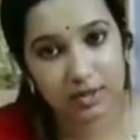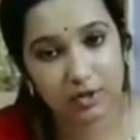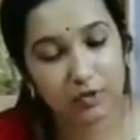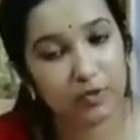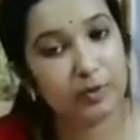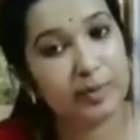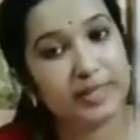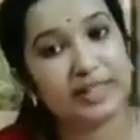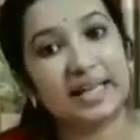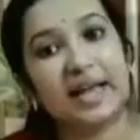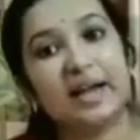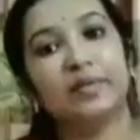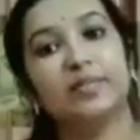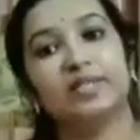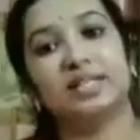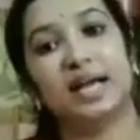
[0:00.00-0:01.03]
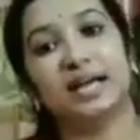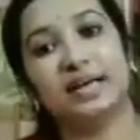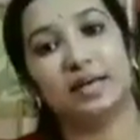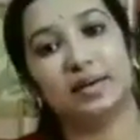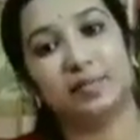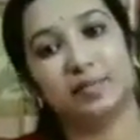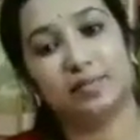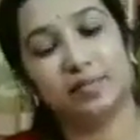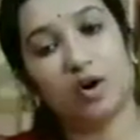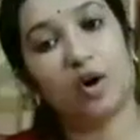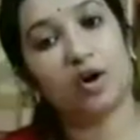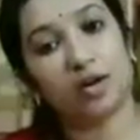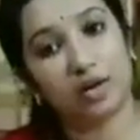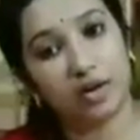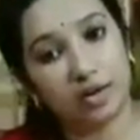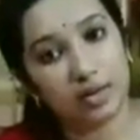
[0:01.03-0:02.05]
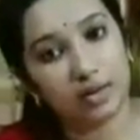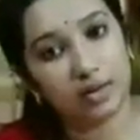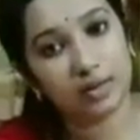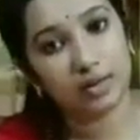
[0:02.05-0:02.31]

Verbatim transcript: you will be there beside him or her.